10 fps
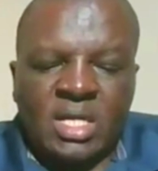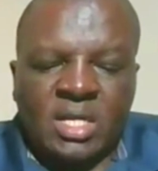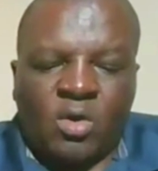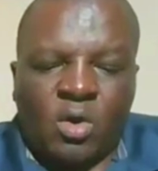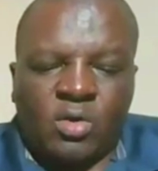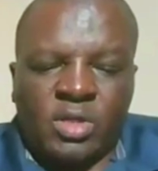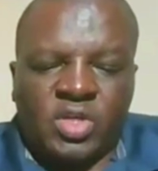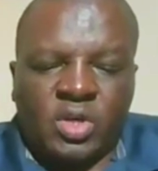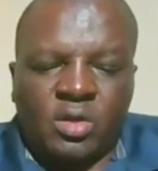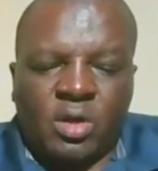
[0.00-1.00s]

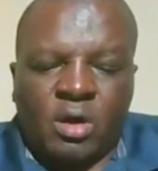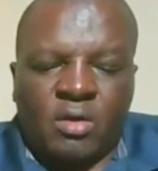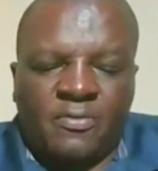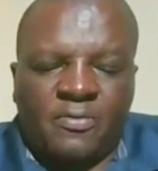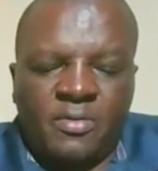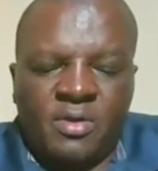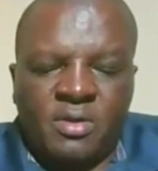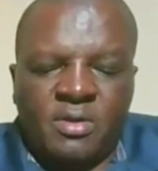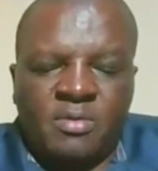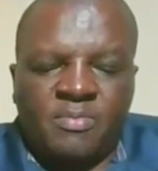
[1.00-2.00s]
Recognition of
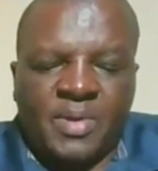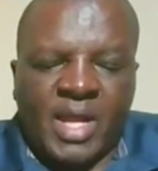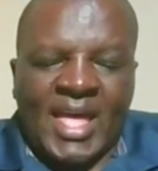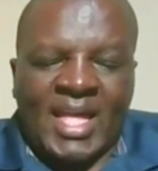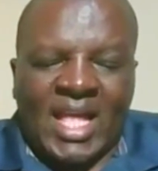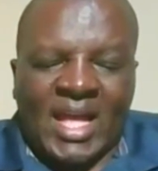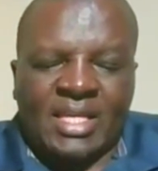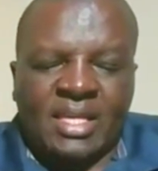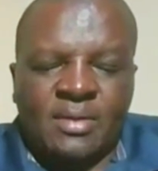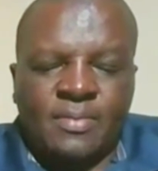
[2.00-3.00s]
prior learning.